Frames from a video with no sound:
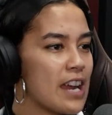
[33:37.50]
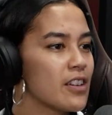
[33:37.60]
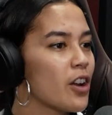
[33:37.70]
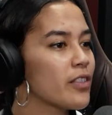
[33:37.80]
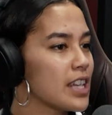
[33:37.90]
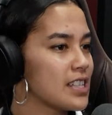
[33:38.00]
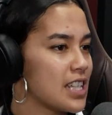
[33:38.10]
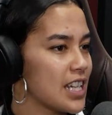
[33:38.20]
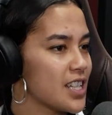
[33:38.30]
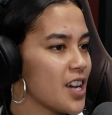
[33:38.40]
even on the
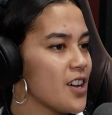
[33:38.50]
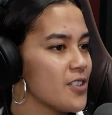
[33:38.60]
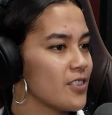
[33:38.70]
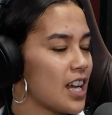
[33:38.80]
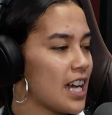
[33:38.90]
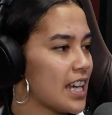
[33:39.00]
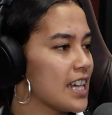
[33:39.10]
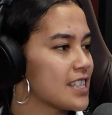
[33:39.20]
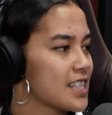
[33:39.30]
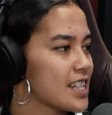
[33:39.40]
internet too. Like,
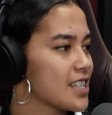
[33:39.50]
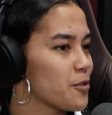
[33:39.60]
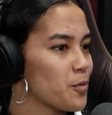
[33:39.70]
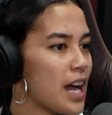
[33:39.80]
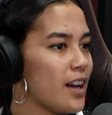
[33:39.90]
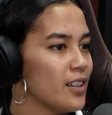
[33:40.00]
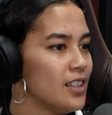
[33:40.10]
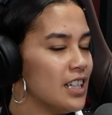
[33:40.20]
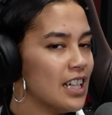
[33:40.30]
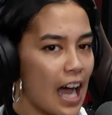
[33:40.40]
it's just I
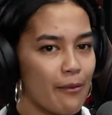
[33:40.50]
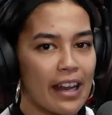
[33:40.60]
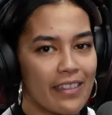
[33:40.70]
mean,